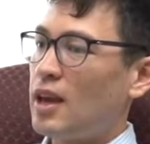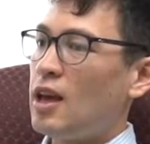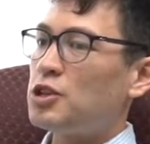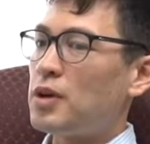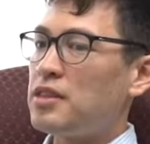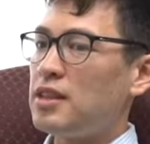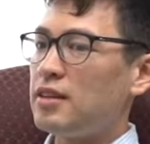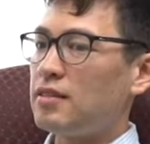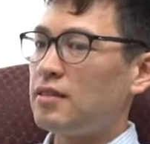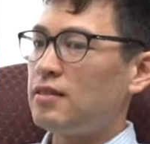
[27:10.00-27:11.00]
So I
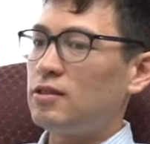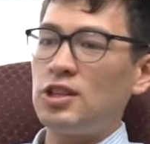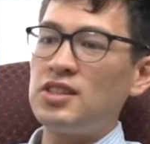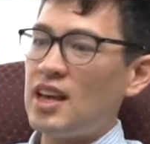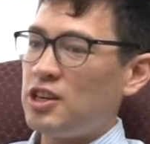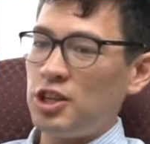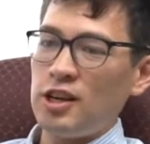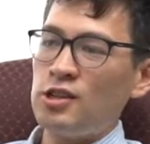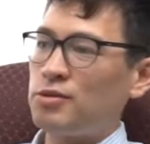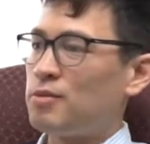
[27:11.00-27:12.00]
think just that
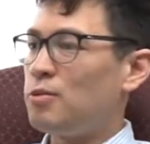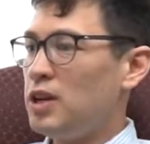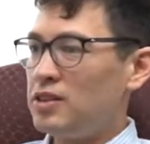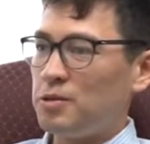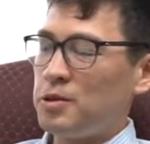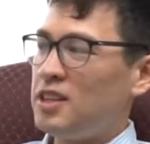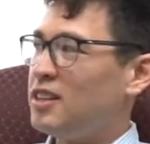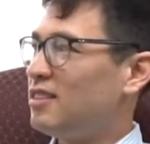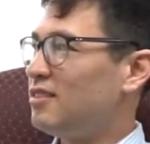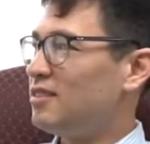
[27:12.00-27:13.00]
change from week to week,